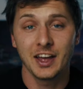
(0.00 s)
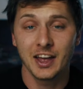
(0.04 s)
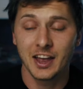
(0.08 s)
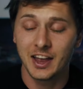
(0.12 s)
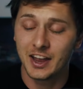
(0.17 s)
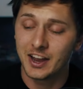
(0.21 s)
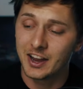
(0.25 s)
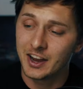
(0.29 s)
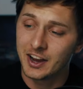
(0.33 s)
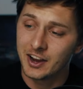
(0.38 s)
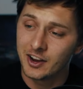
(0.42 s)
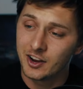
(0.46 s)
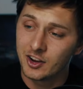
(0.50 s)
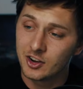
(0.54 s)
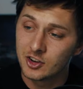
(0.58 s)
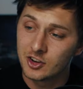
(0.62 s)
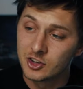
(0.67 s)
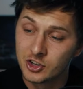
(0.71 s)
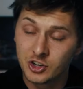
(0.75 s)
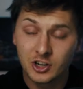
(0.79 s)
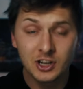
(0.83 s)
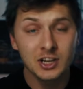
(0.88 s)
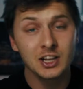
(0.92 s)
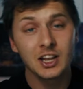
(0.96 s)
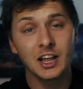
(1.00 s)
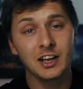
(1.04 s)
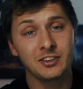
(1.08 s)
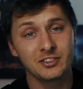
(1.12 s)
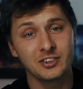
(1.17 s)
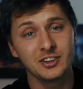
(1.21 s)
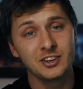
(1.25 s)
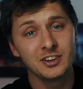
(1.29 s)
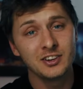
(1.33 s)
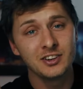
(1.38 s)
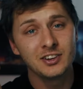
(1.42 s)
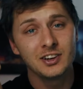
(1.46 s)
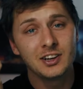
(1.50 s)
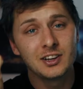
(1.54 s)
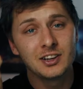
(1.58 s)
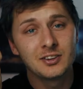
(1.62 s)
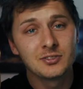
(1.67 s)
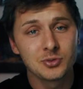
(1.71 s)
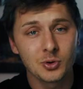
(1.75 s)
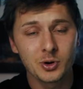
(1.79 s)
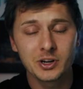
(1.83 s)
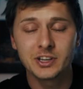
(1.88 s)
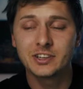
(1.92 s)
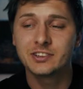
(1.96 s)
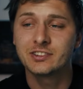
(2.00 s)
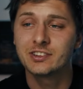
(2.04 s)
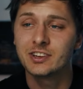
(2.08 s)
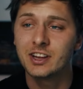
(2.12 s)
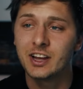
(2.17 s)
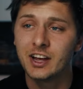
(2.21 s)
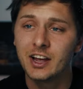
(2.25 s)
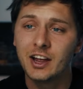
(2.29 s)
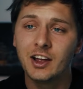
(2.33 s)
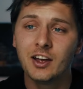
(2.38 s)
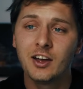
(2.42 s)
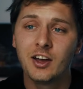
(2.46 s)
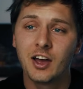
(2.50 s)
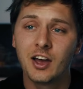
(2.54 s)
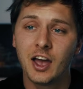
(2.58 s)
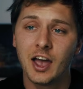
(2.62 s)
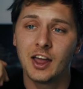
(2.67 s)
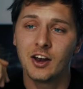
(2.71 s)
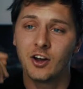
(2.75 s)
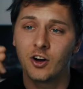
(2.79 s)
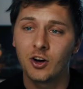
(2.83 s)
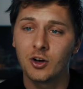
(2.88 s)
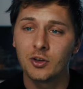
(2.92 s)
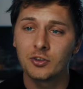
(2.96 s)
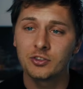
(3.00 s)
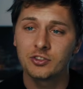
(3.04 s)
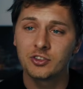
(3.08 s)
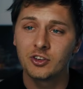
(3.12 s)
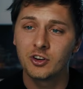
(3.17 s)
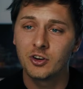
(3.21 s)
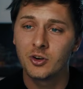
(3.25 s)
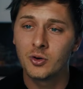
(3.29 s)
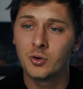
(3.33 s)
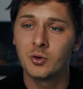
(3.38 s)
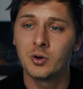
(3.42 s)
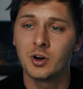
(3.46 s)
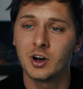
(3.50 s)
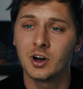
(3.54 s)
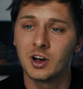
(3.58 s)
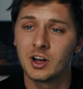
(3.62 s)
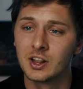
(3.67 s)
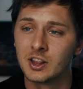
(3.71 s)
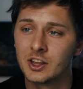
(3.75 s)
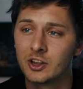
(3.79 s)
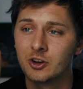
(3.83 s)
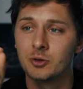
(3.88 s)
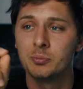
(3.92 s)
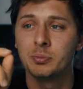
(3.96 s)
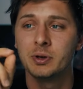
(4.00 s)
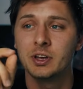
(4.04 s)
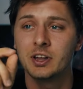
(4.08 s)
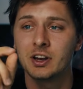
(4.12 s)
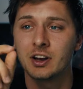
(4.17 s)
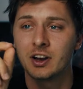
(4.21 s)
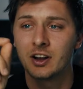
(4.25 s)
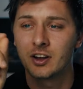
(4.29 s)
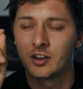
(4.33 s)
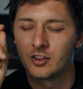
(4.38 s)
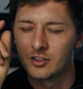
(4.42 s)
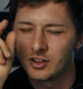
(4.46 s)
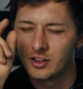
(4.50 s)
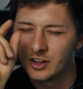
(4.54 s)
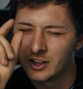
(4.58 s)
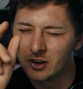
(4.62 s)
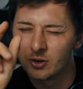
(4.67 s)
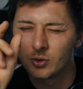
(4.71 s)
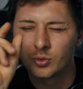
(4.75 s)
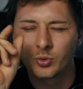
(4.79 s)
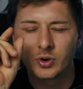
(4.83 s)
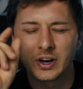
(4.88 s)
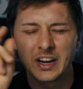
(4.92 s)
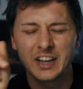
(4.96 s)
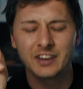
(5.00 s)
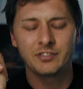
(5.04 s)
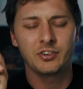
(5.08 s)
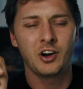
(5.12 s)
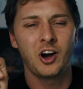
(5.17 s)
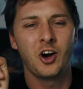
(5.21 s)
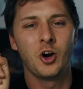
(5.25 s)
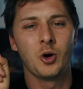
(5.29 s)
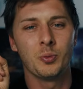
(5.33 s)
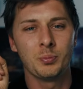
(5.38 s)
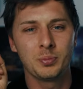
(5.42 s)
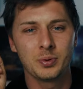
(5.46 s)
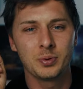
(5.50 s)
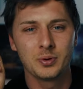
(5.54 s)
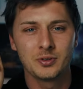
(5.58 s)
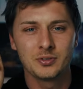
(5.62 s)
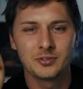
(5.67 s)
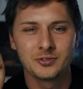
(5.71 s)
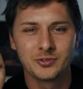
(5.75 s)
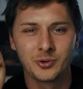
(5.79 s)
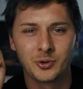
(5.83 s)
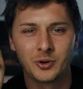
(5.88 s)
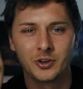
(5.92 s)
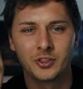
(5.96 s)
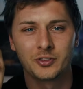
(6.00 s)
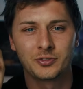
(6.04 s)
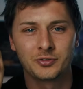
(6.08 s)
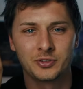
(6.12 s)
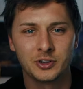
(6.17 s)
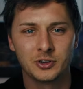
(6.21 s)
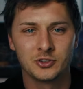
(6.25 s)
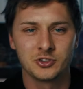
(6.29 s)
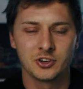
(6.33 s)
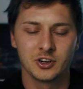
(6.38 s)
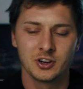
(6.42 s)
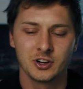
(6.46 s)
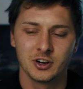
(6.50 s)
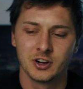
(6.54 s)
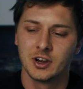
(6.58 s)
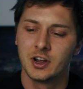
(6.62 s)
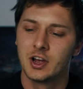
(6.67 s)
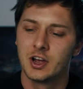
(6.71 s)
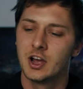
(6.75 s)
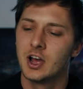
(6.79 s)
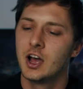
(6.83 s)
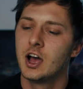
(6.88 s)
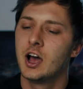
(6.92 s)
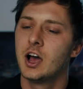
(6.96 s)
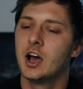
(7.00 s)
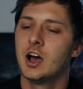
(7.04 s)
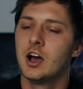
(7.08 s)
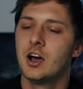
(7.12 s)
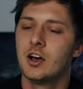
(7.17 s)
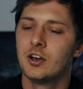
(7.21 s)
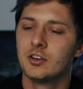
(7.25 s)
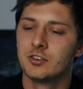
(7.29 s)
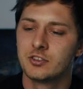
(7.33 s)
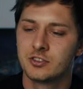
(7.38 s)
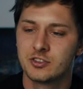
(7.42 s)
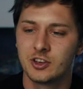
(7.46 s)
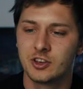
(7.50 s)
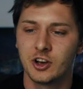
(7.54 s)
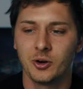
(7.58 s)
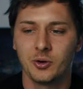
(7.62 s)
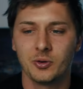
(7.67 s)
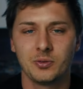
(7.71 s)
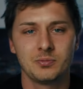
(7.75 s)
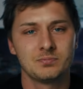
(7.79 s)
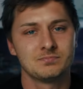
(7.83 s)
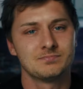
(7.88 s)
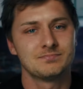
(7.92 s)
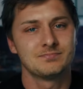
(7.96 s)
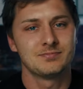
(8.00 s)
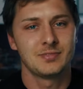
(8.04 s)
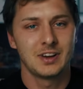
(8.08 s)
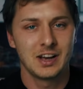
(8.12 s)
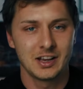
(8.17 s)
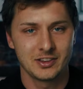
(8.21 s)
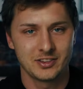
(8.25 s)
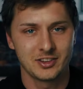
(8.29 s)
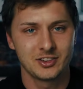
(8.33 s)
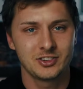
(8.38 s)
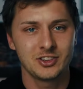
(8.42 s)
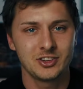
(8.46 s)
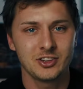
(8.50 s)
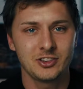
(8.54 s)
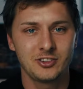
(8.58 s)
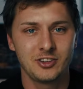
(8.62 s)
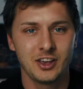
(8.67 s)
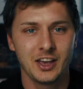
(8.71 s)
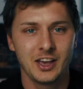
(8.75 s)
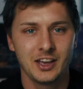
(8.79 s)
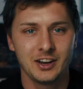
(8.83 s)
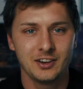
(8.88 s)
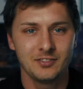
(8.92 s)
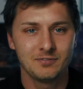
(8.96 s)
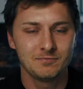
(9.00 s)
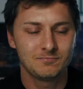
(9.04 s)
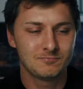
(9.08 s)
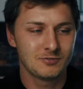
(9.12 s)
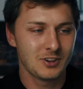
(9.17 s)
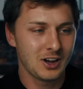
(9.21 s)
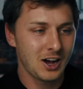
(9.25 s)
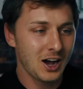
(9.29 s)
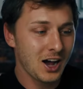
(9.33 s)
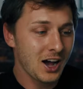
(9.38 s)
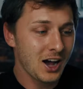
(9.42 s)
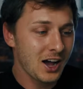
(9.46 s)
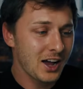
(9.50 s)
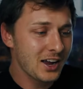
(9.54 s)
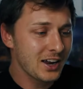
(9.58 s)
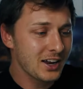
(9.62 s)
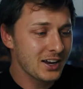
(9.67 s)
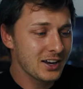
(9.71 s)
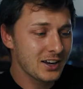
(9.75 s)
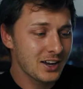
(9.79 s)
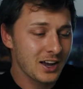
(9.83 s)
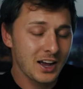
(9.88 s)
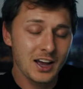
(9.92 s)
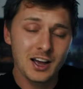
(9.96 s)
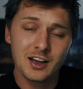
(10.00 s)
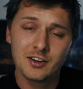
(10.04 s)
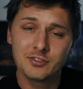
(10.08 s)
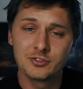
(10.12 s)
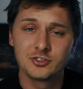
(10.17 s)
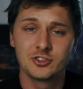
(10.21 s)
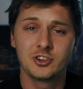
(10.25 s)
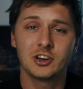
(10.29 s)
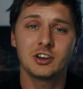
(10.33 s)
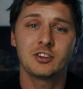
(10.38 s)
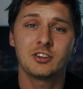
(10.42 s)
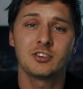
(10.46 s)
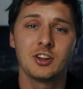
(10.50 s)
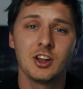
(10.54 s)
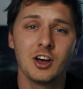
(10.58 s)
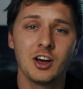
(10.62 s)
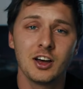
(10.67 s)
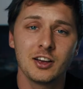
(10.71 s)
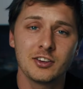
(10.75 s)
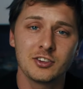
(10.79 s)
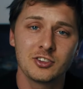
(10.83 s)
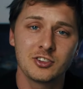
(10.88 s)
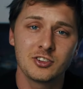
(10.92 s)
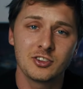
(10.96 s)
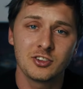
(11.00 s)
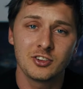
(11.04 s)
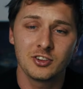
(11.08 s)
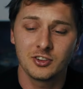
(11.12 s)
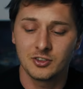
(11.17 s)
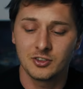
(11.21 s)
a good lesson for you today and also a little ray of hope for the future. So, as I just said, I have just lost